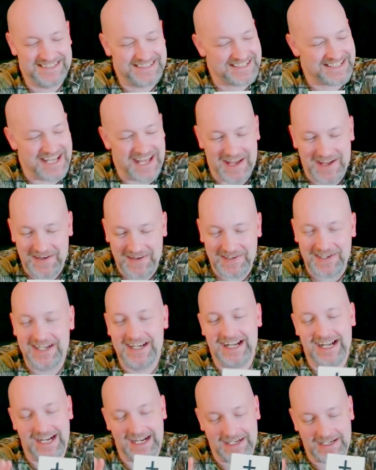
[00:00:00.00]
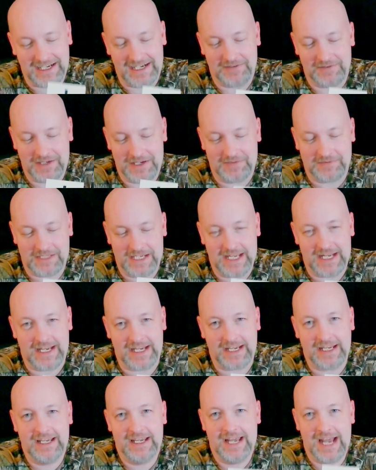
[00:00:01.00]
No, I'm
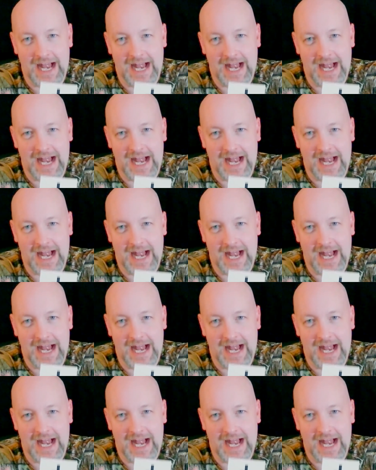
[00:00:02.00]
kidding.